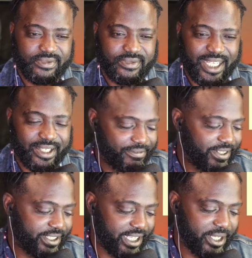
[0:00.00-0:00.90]
how the
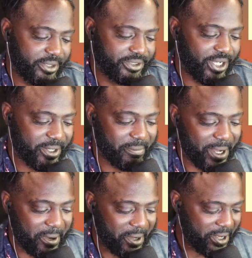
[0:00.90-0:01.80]
fuck are they gonna talk
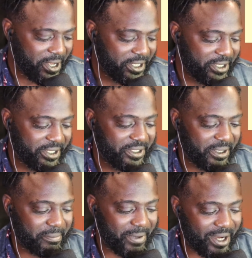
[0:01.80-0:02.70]
about
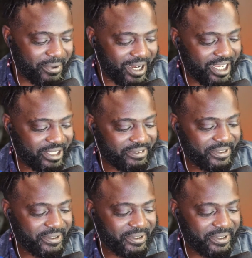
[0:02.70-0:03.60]
my wife
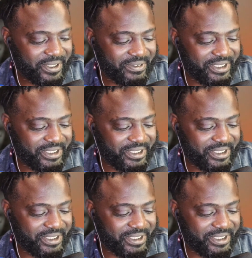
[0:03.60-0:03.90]
when